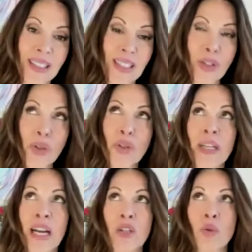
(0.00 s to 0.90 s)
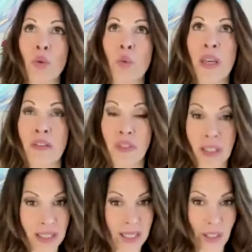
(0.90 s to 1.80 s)
It's her natural way of
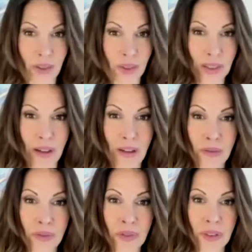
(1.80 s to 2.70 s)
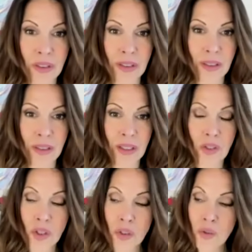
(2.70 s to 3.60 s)
cleansing herself.
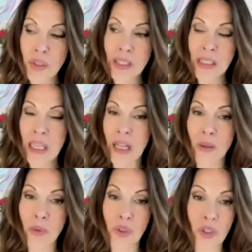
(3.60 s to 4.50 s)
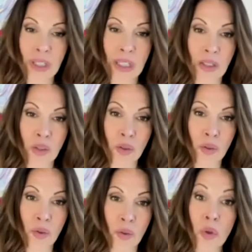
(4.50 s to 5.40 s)
She knows exactly what she needs to
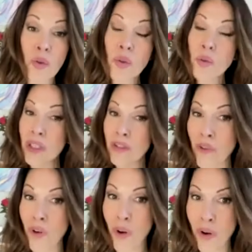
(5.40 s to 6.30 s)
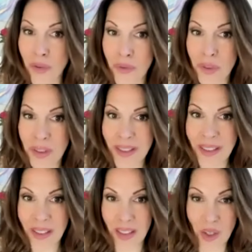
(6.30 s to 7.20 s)
do to evolve
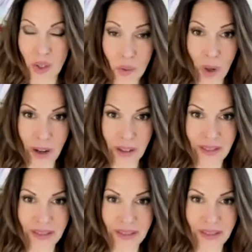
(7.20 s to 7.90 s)
like you are.